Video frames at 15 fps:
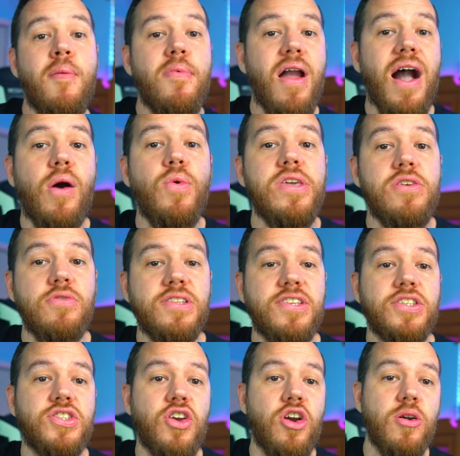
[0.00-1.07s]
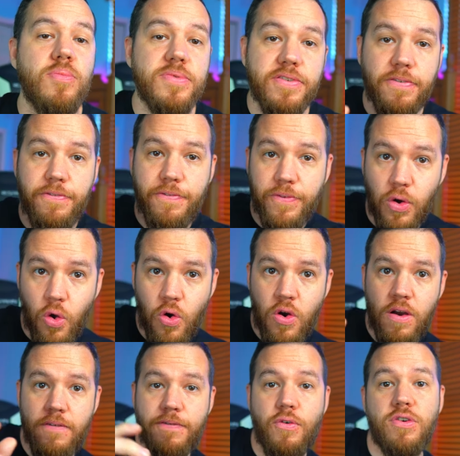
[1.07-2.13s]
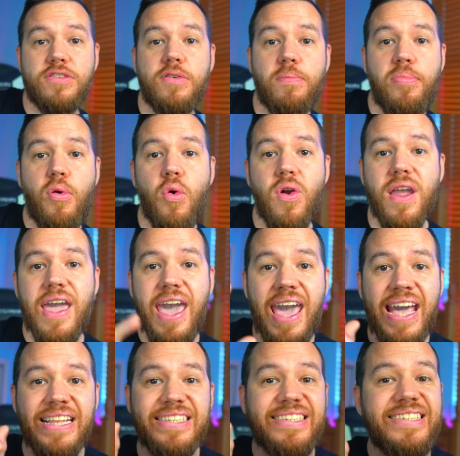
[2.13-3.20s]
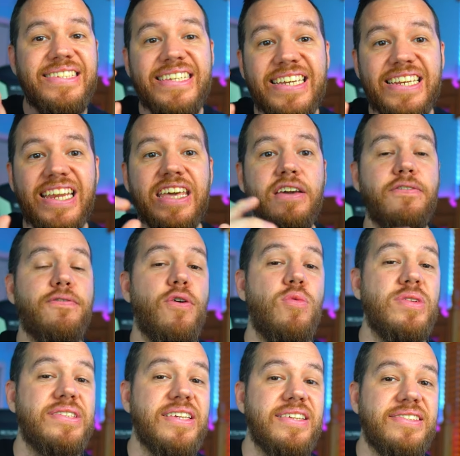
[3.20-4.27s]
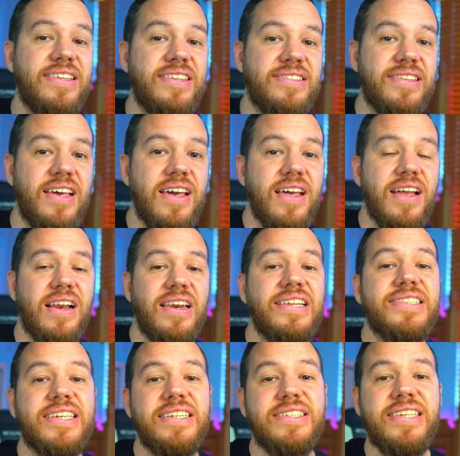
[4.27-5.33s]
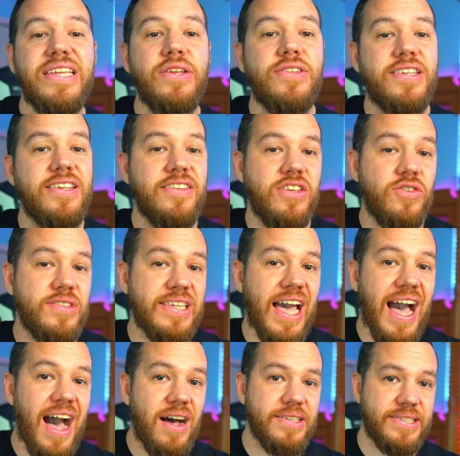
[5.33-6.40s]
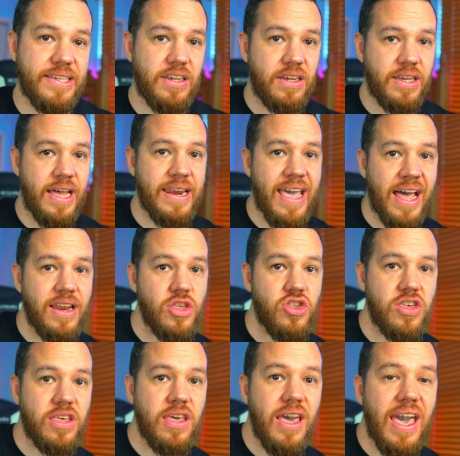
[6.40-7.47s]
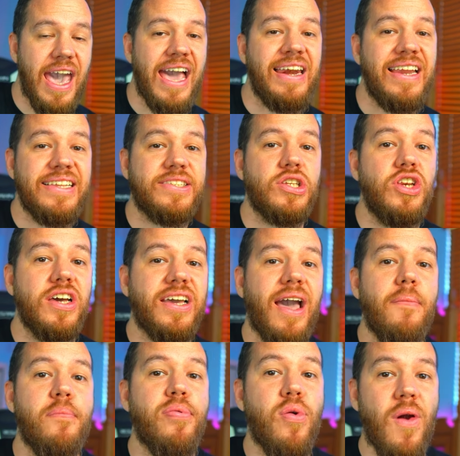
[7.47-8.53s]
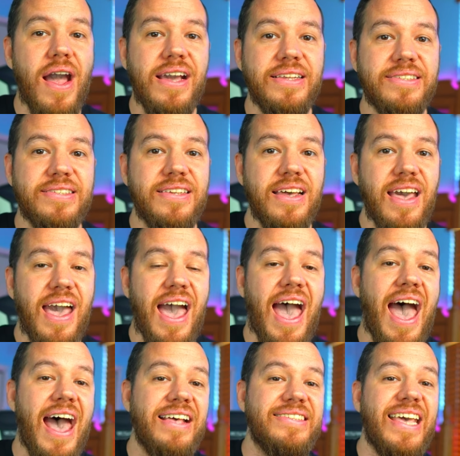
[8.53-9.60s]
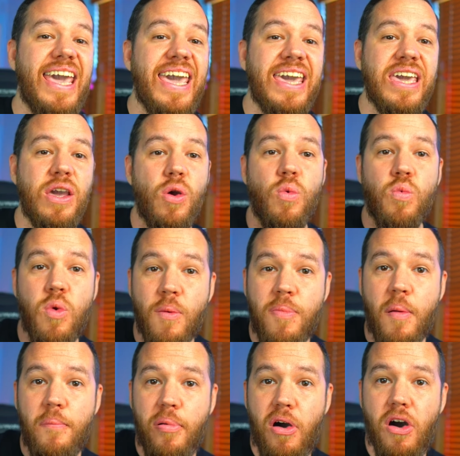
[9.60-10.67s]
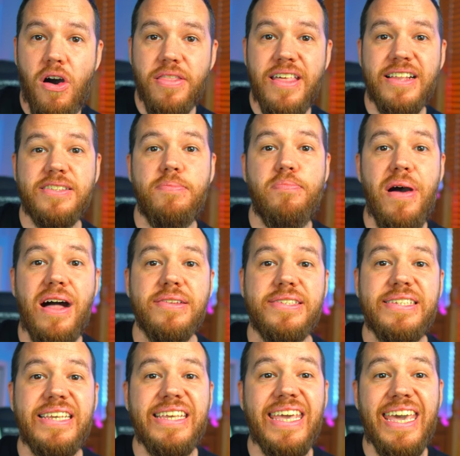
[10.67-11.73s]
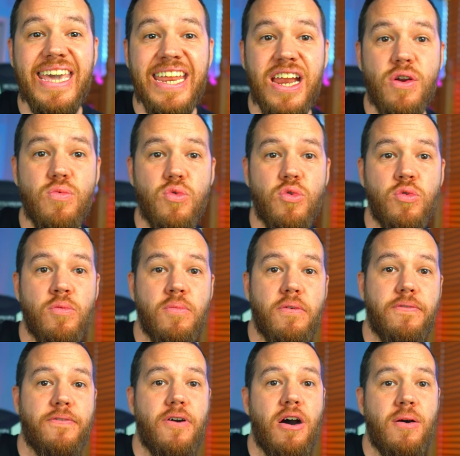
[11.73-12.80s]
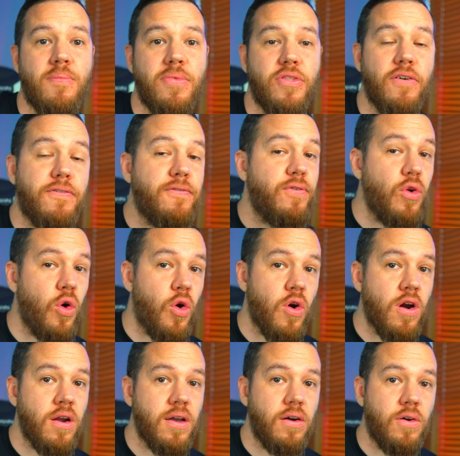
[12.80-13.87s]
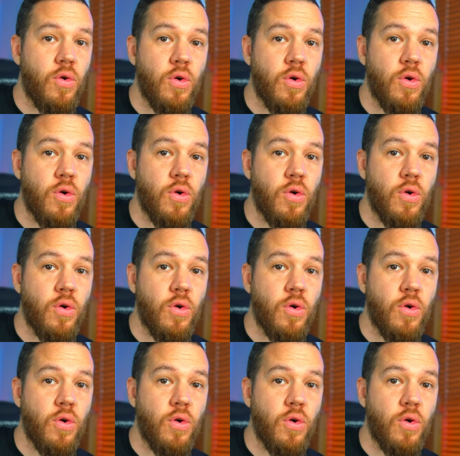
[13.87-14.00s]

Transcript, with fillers: how we use the terms floor for support and ceiling for resistance. Let's continue to use the house analogy and let's look at price as a rubber ball that's bouncing in a room from the floor or